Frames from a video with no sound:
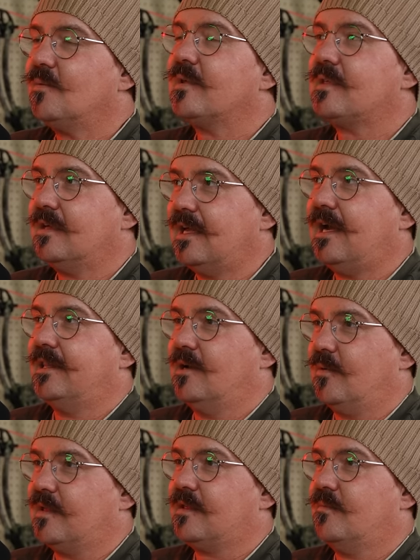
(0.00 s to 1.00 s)
was yeah,
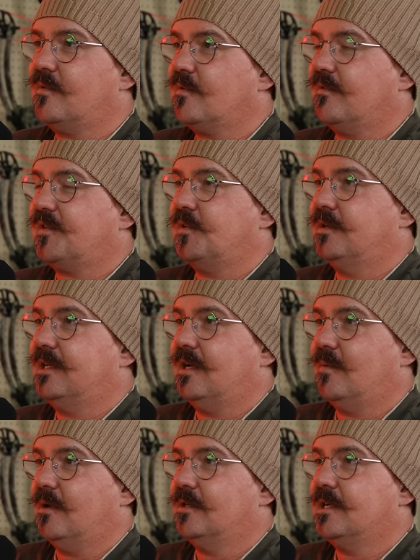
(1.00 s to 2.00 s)
there was some sort of certainty
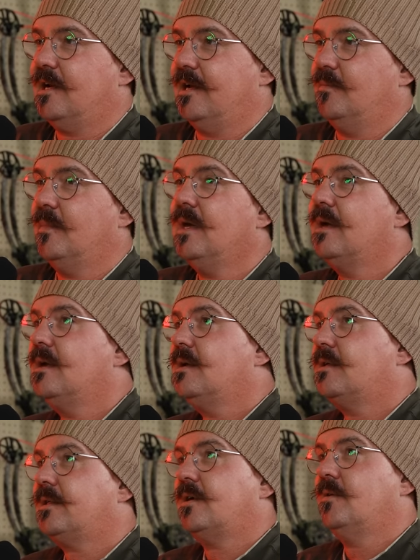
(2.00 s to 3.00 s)
around time.
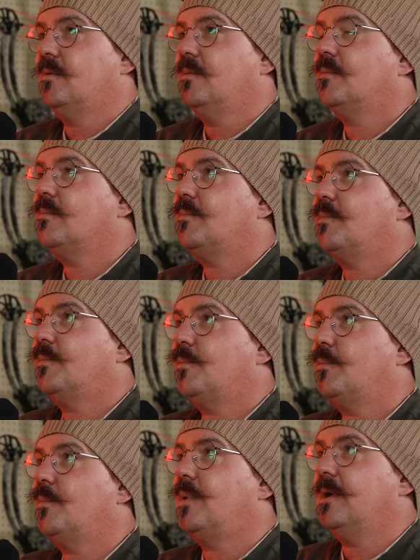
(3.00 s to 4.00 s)
So
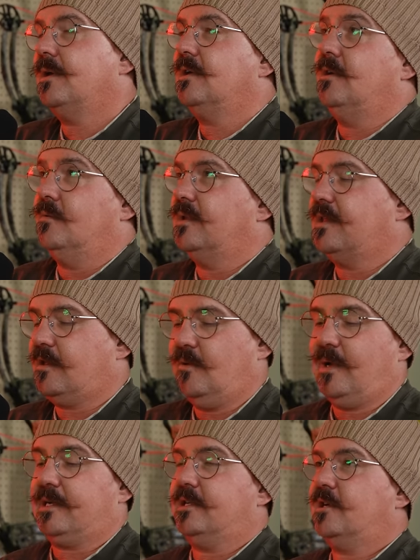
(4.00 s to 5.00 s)
you know, let's go
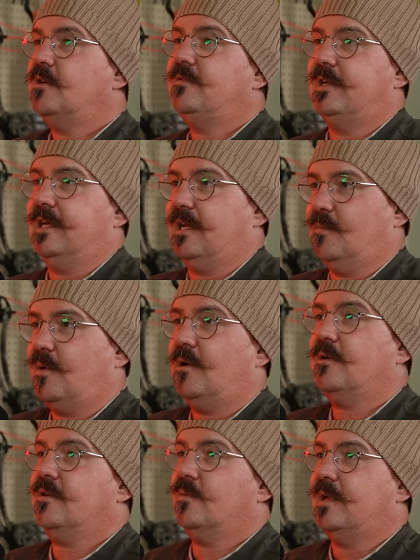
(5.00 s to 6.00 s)
back to COVID again.
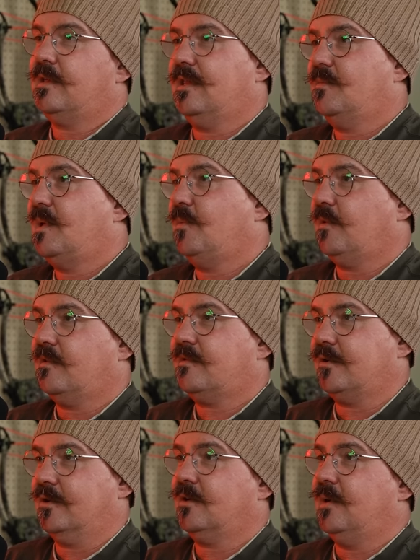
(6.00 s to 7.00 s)
Part of the reason that people
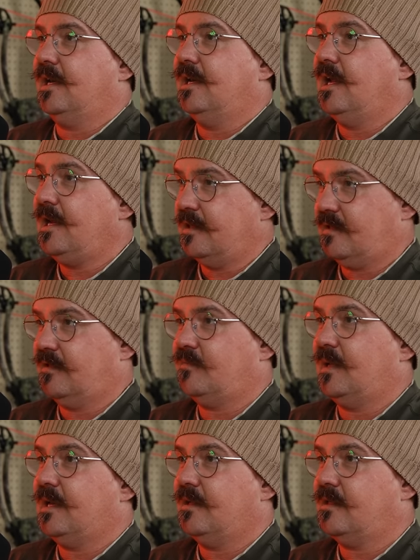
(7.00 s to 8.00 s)
started going nuts is
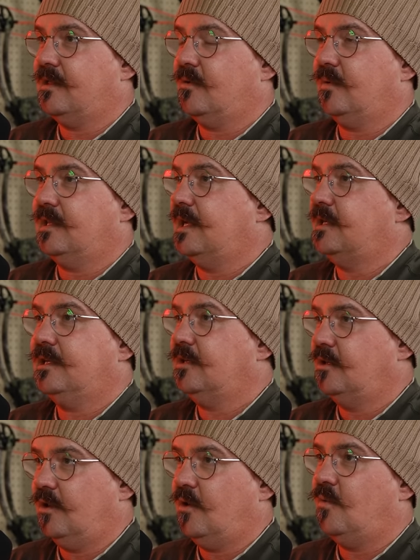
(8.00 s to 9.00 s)
because they they
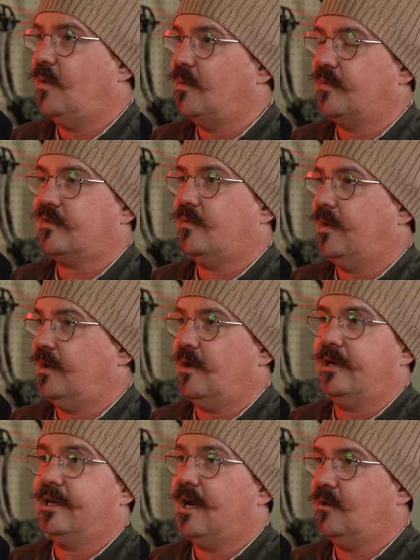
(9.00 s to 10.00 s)
didn't know what was going
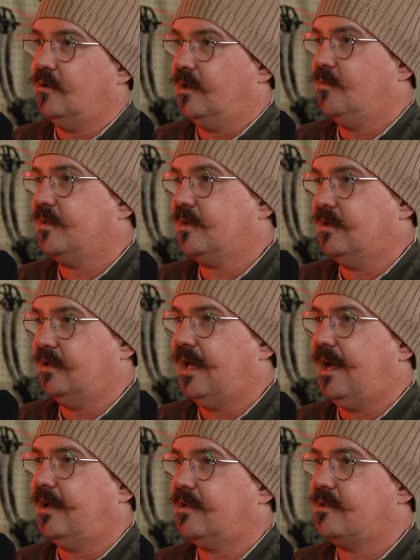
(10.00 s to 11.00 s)
on and how long it was going to
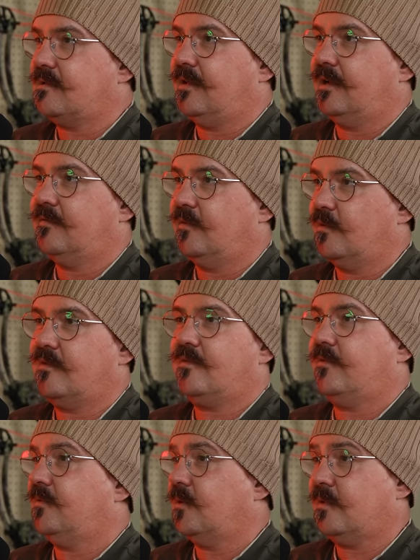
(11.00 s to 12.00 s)
last. Like first
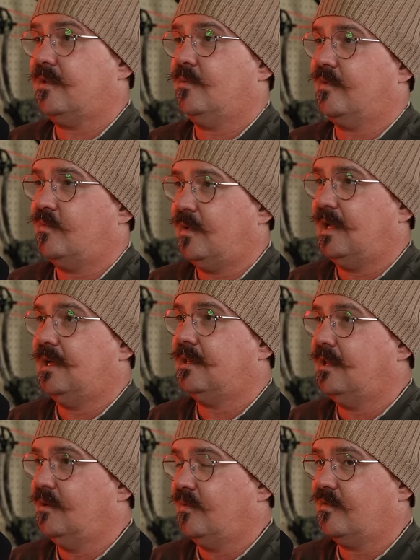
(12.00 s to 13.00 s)
first it was week,
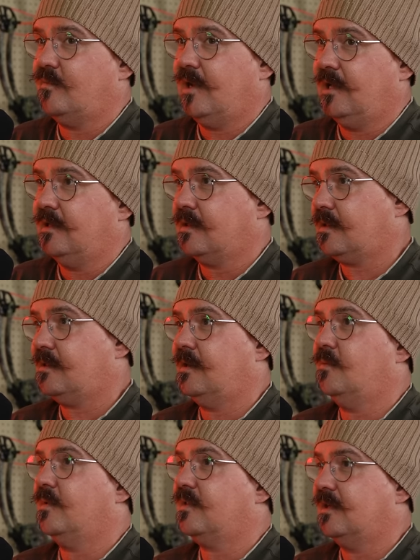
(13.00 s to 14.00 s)
then it was months,
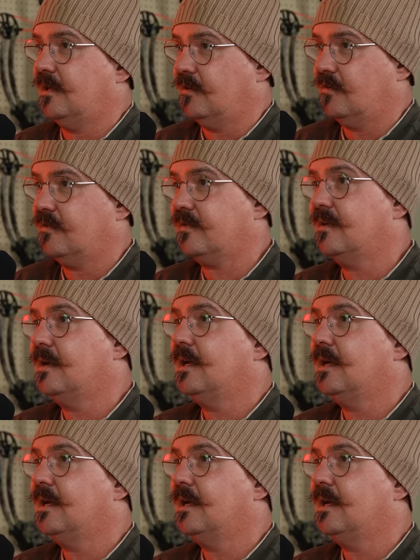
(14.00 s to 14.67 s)
then it was years,